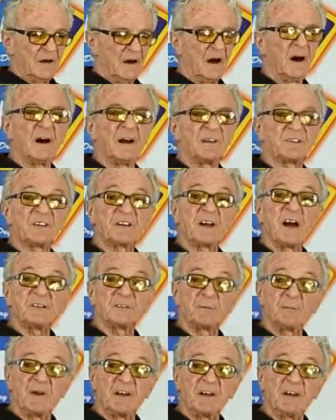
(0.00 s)
Hi, it's the
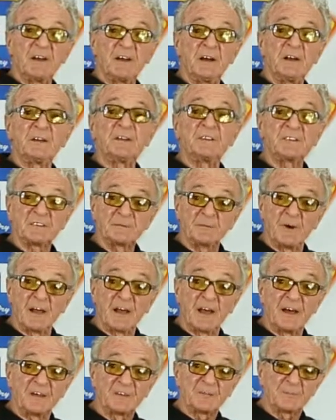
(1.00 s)
Gadget Man here, and this is my
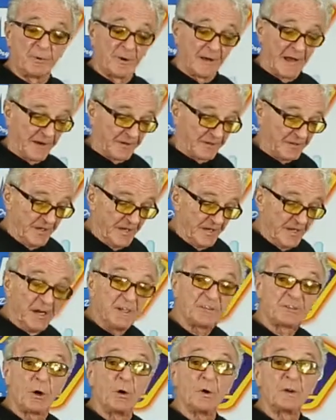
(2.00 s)
latest product.
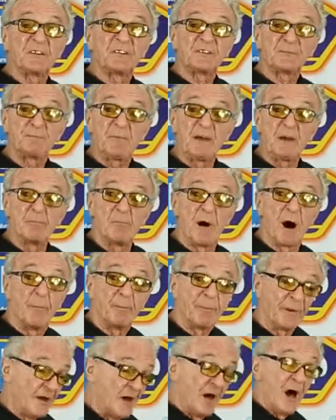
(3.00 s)
It's called a spin
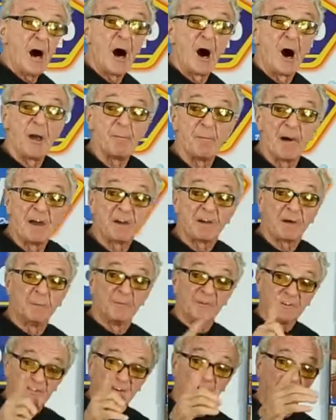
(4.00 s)
mop. I make
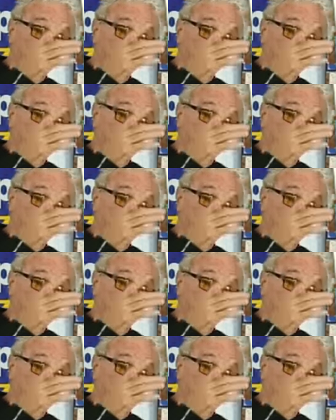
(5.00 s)
them, so